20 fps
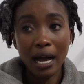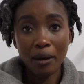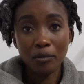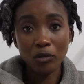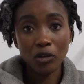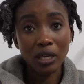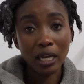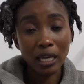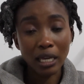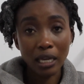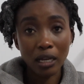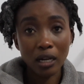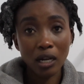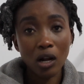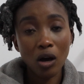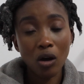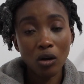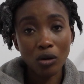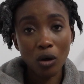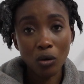You can get it
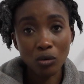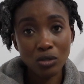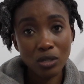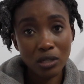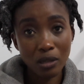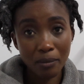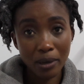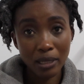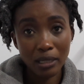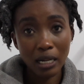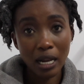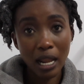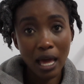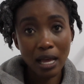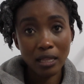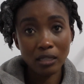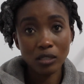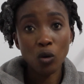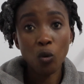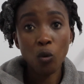on Ode to the
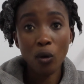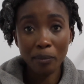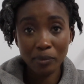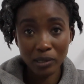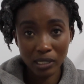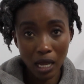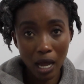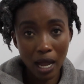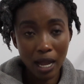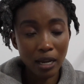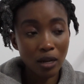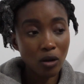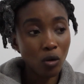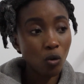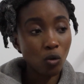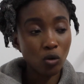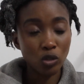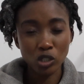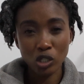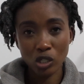Motherland's website,
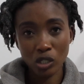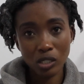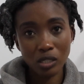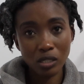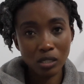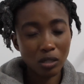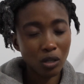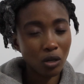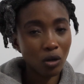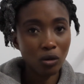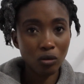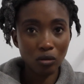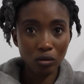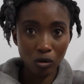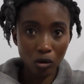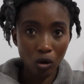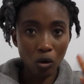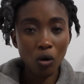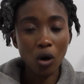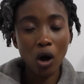or just
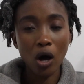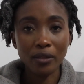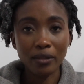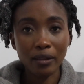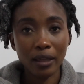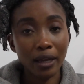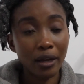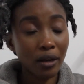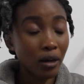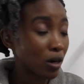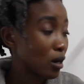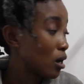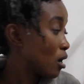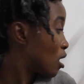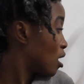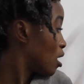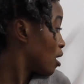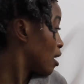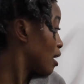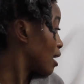go on their
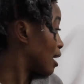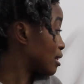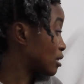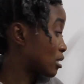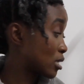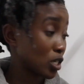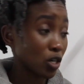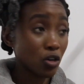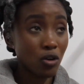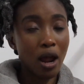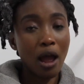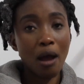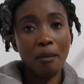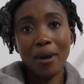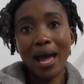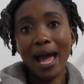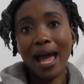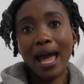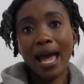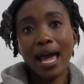Instagram
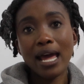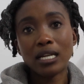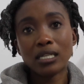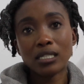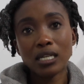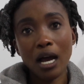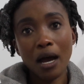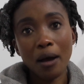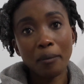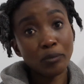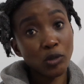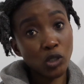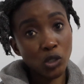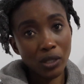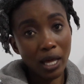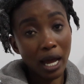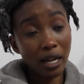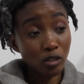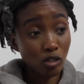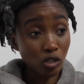and do
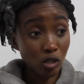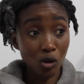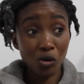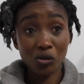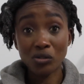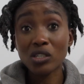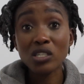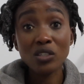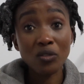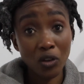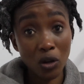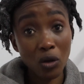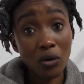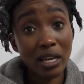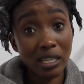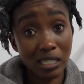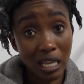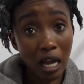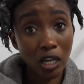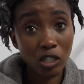that. So this video
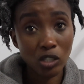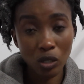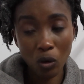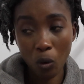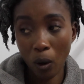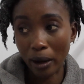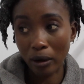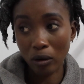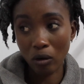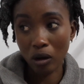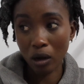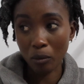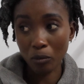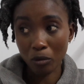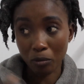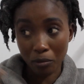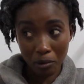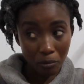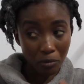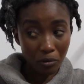is actually quite long. I'm
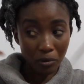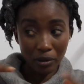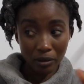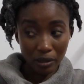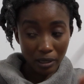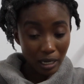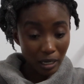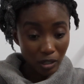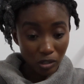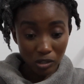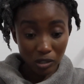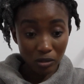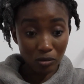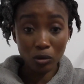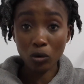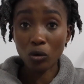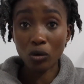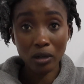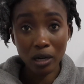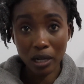remembering that I actually
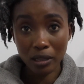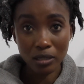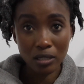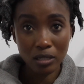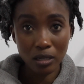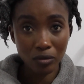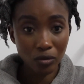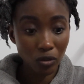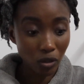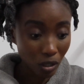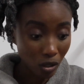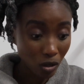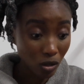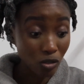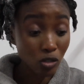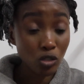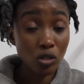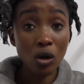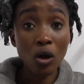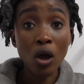recorded other stuff earlier on,
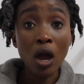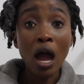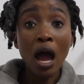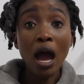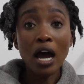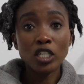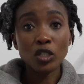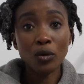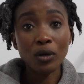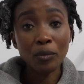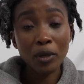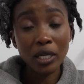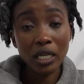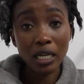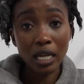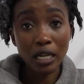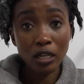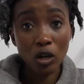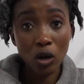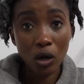so I don't want to make it
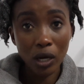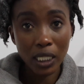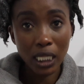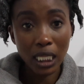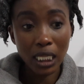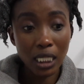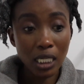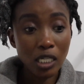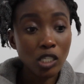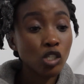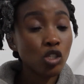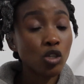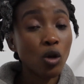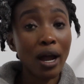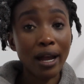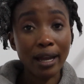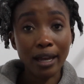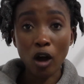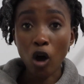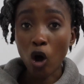any longer than this. So
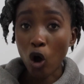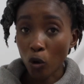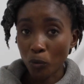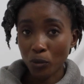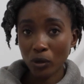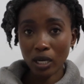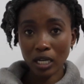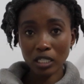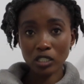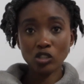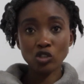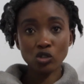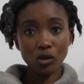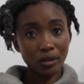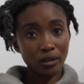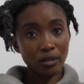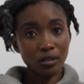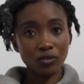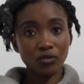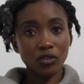I hope you guys enjoyed
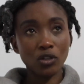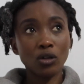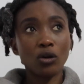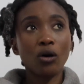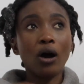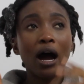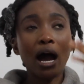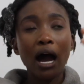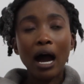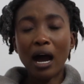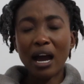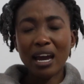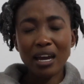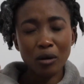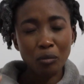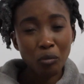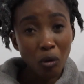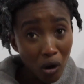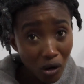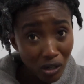this video. I
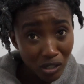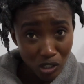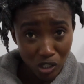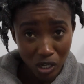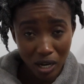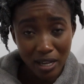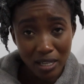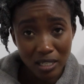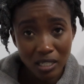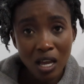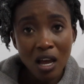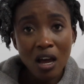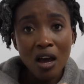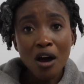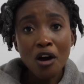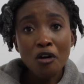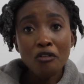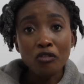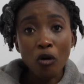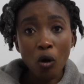apologize
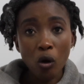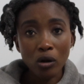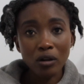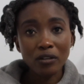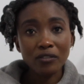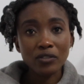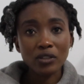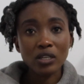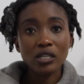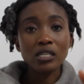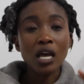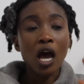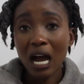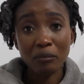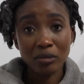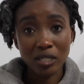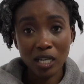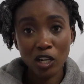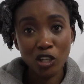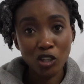for all of this. I'm
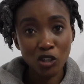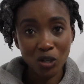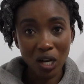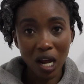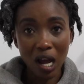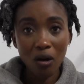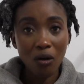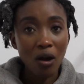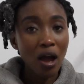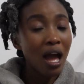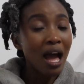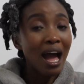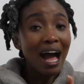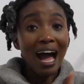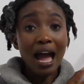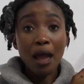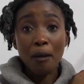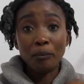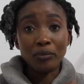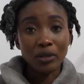telling you now,
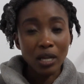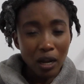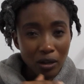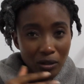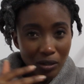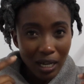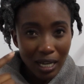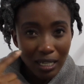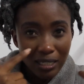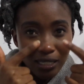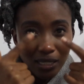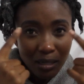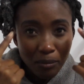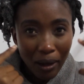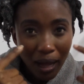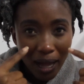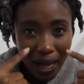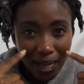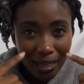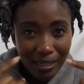I'm done. You guys see
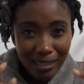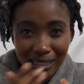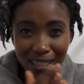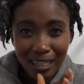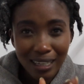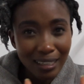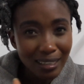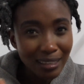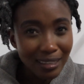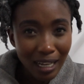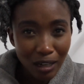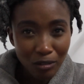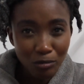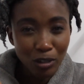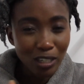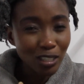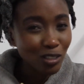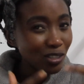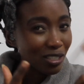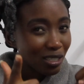my eyes? They're
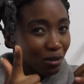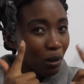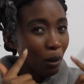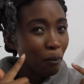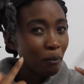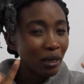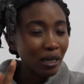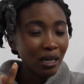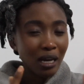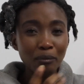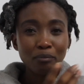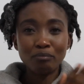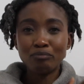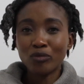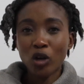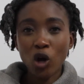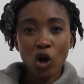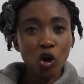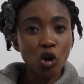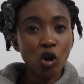red. You see my makeup?
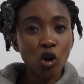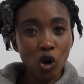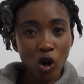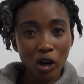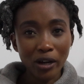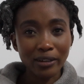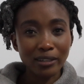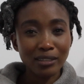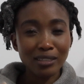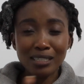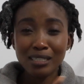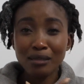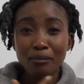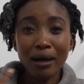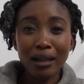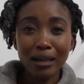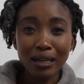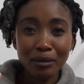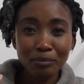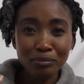Gone. You see
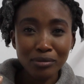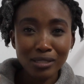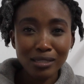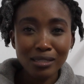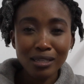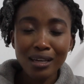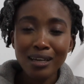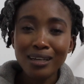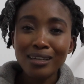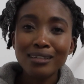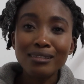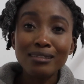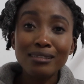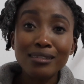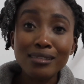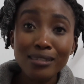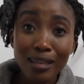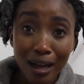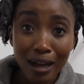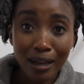my lips?
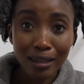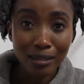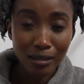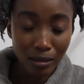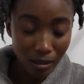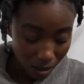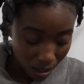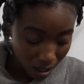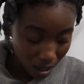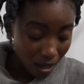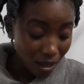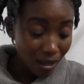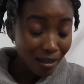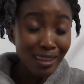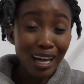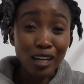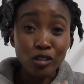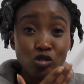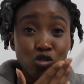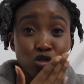Tired.
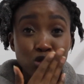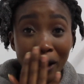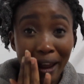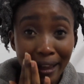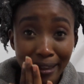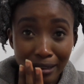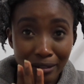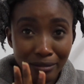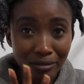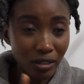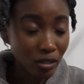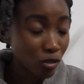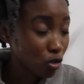They're dry even.